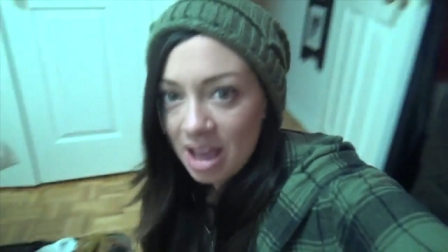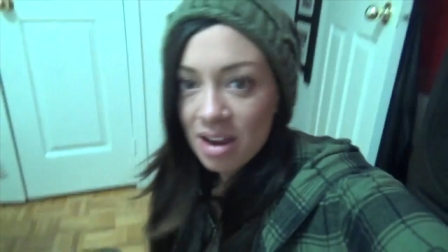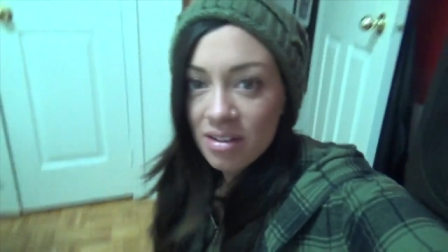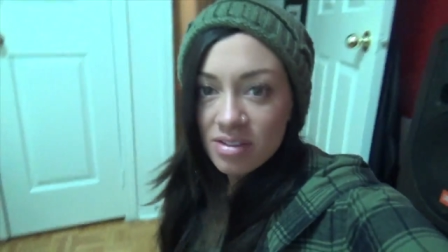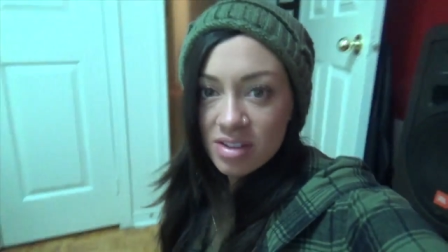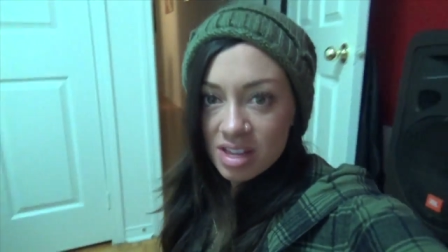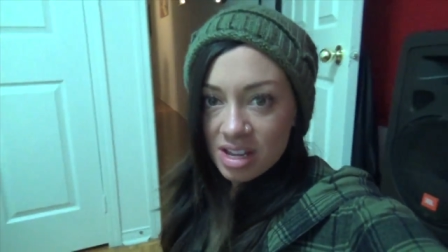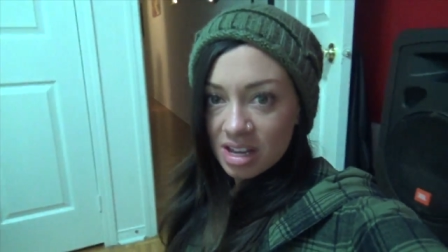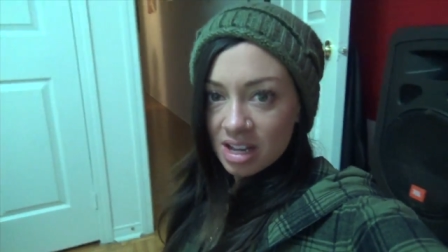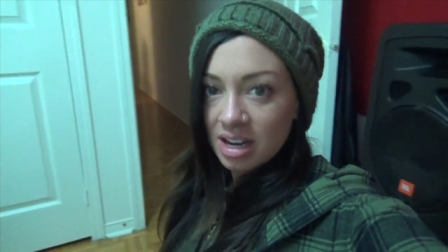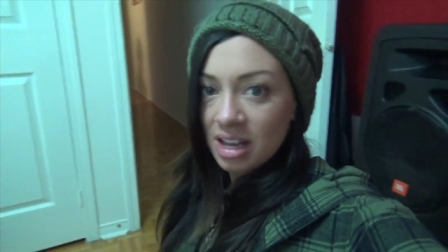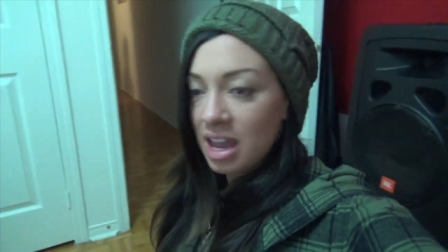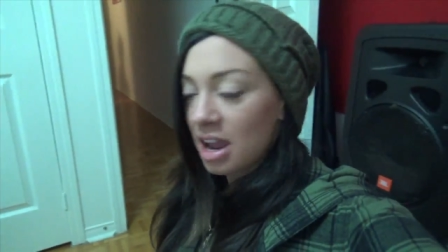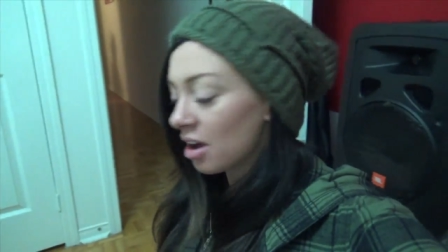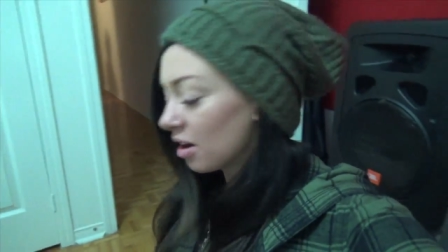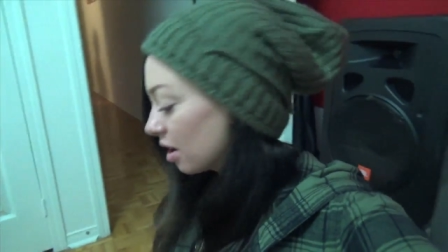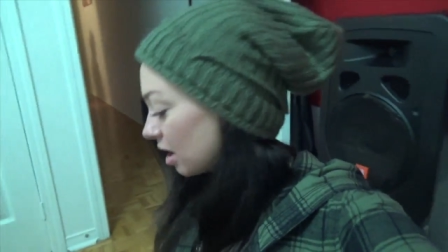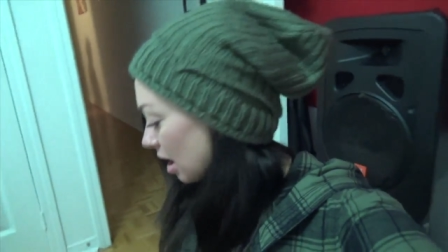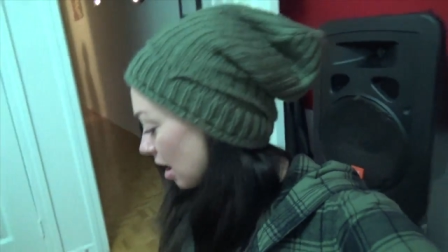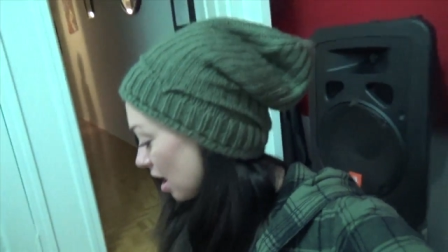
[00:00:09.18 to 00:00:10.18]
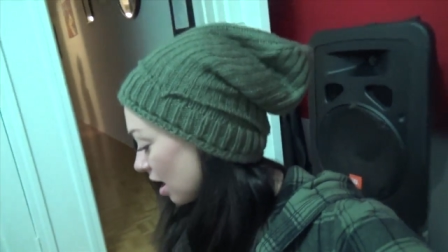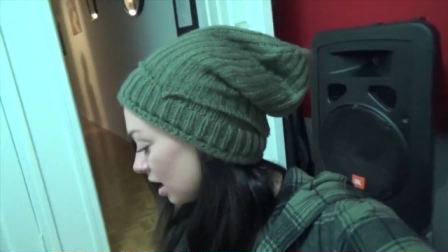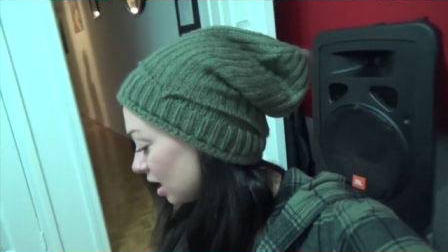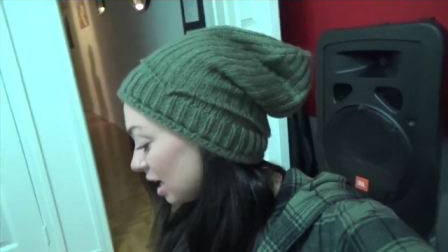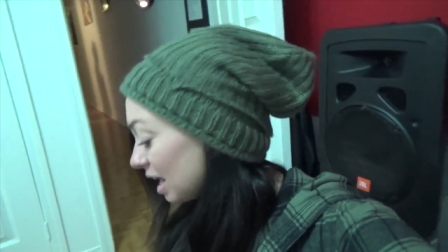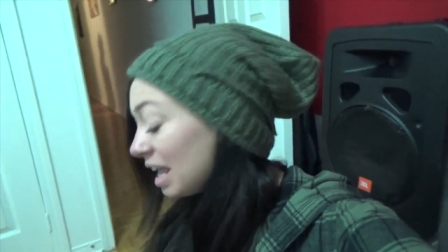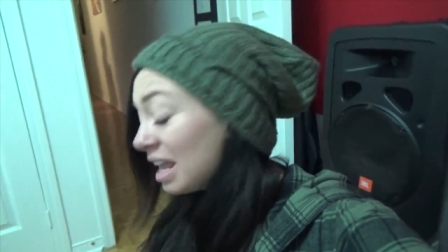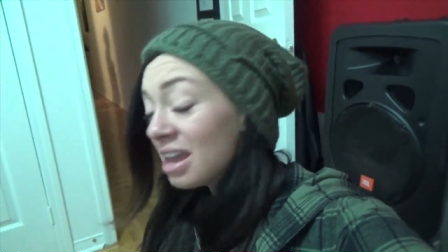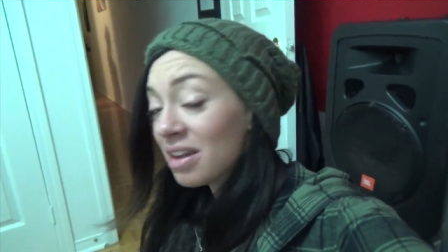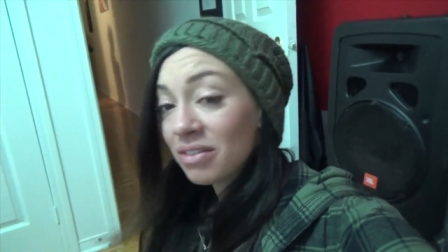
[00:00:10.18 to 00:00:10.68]
Everything in a
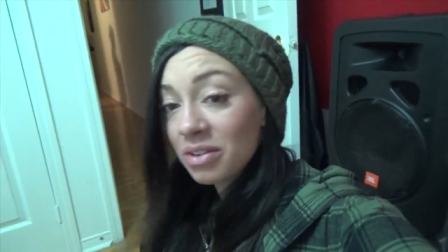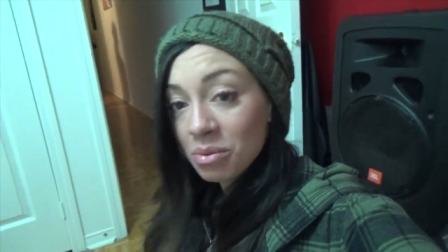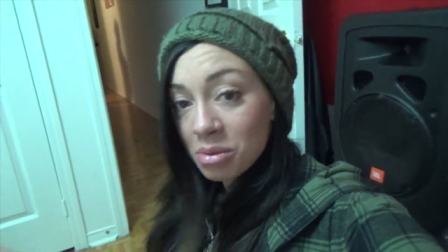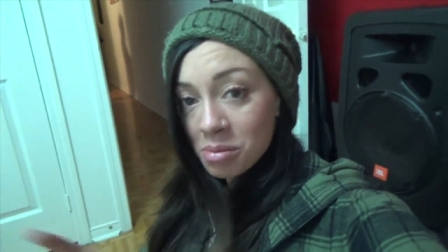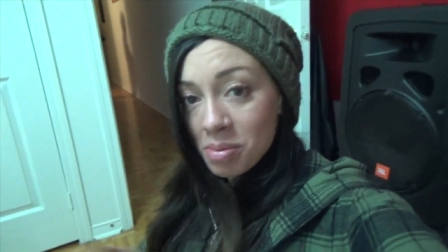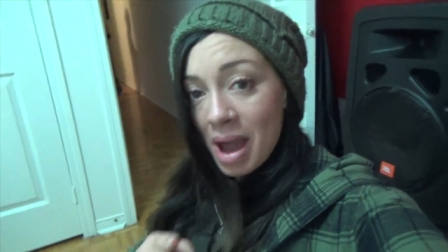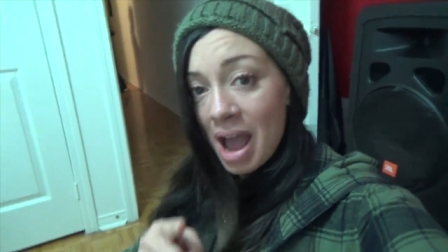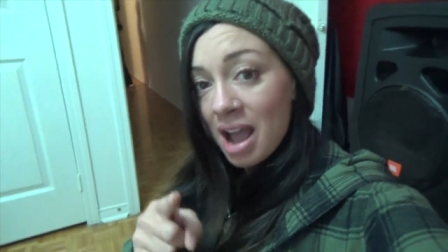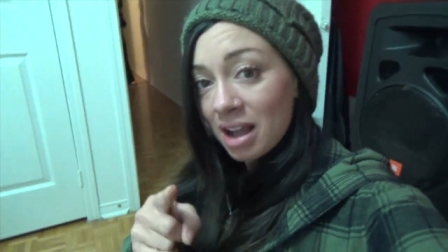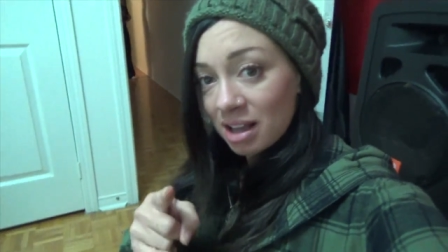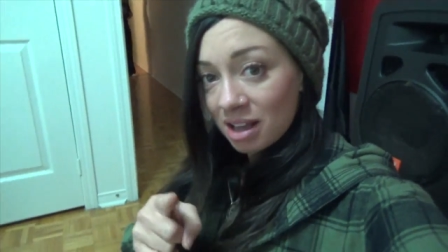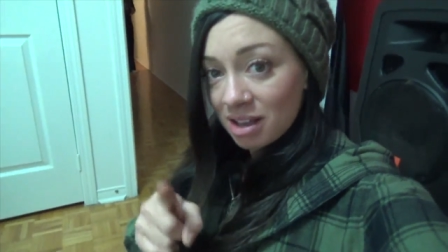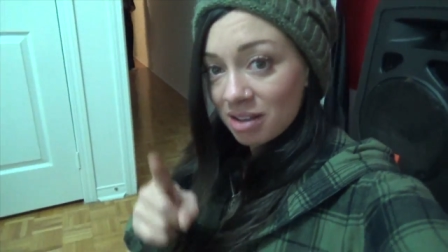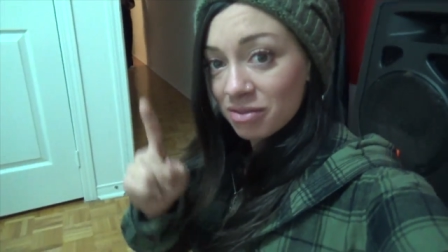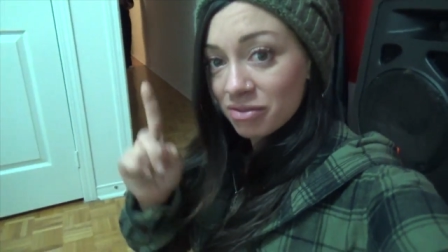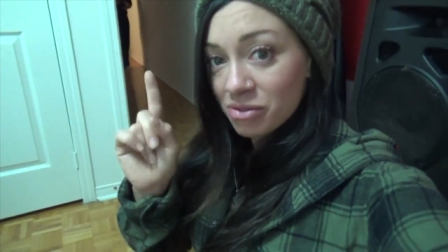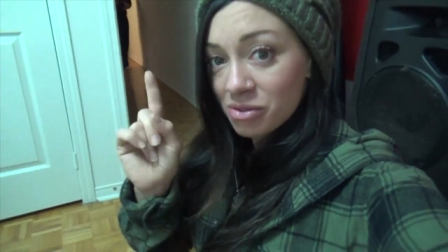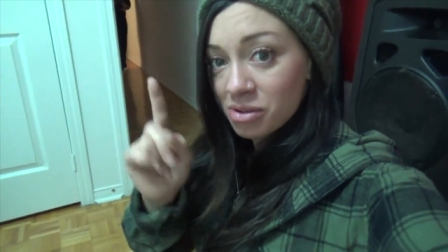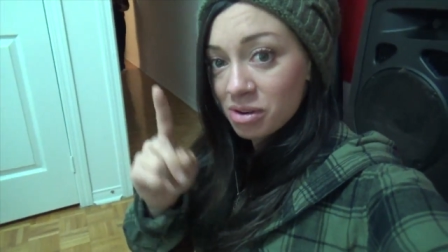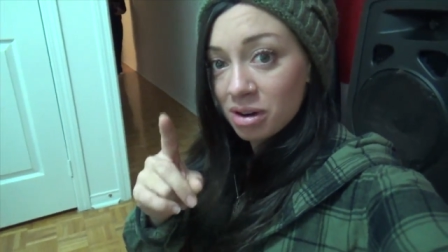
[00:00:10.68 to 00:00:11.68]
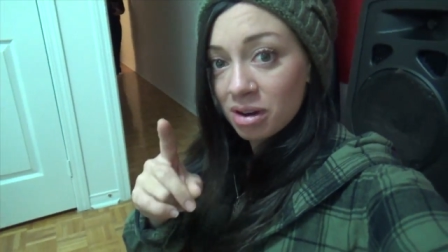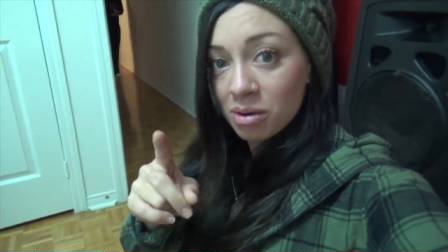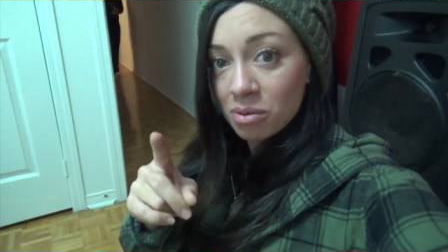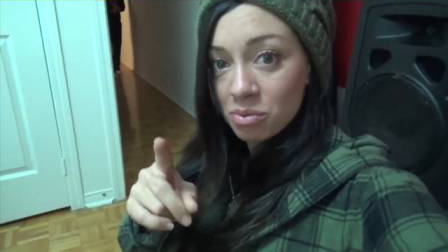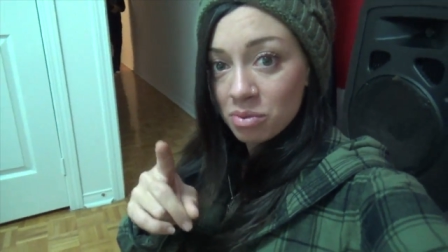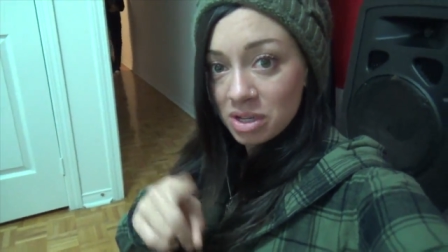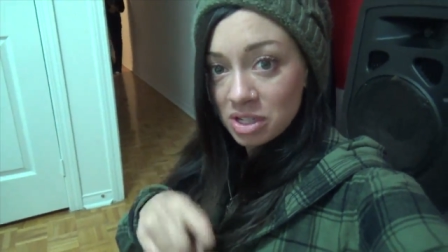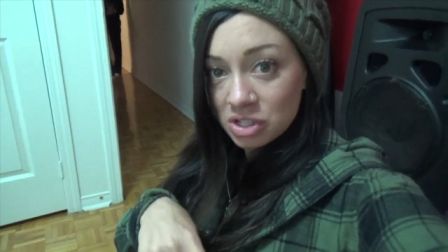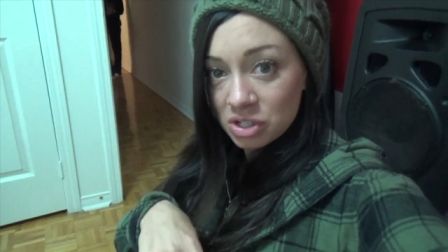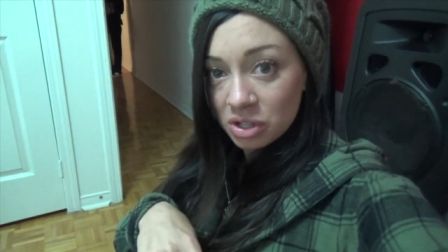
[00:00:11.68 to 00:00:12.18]
carry-on, even when packing for
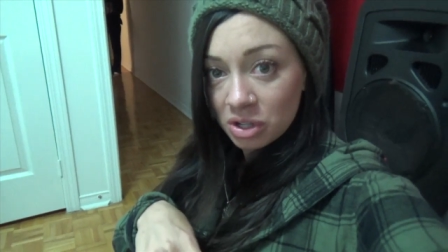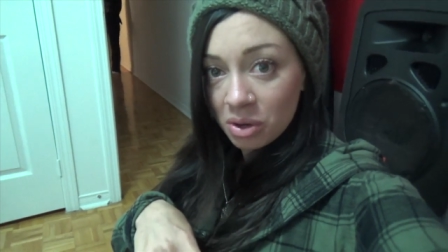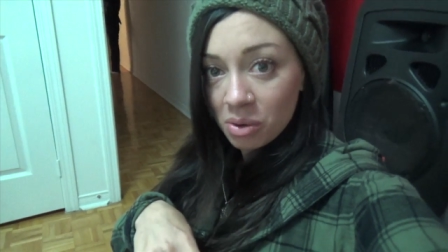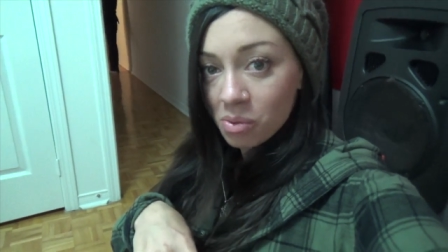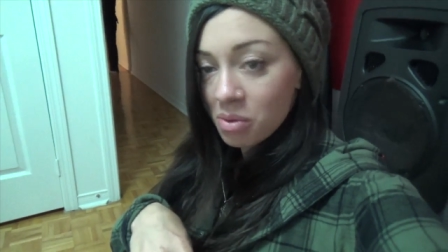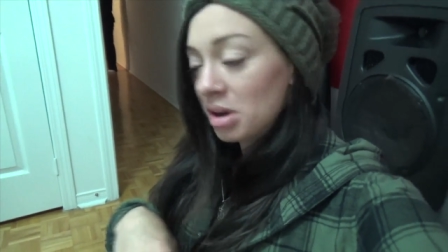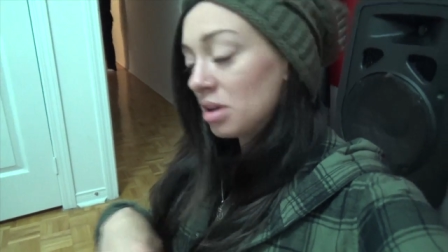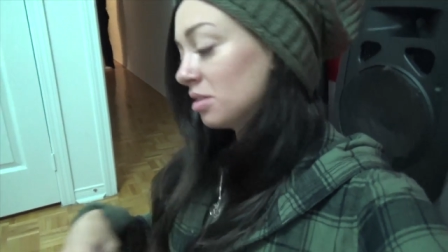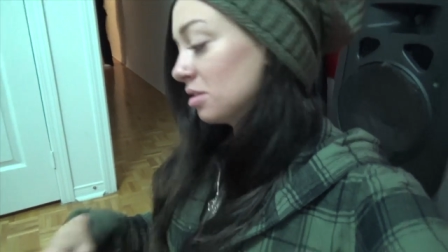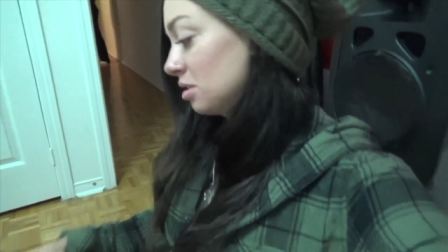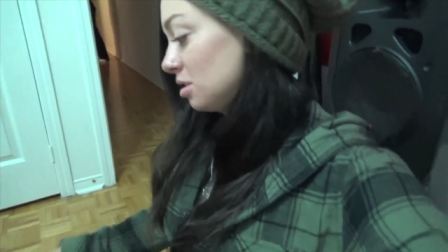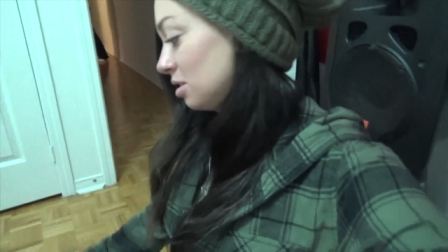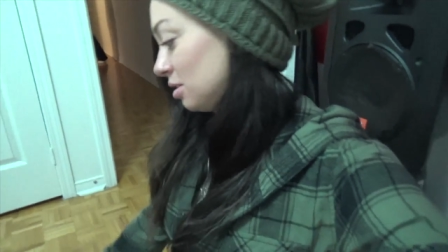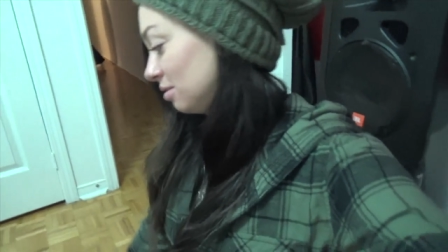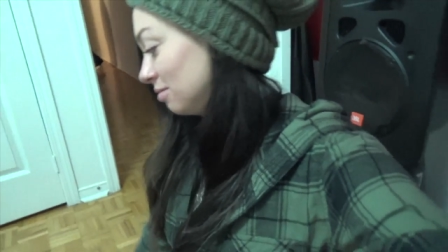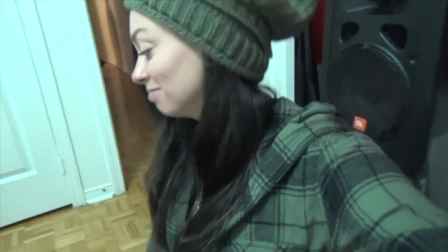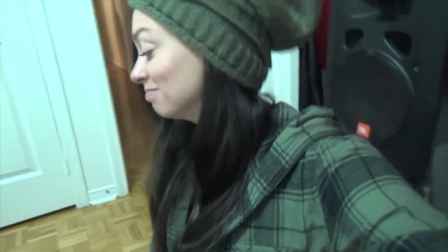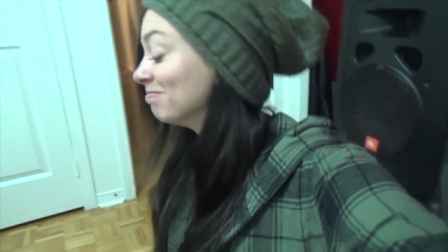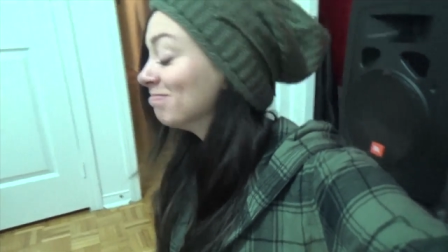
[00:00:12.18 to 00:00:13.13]
winter weather.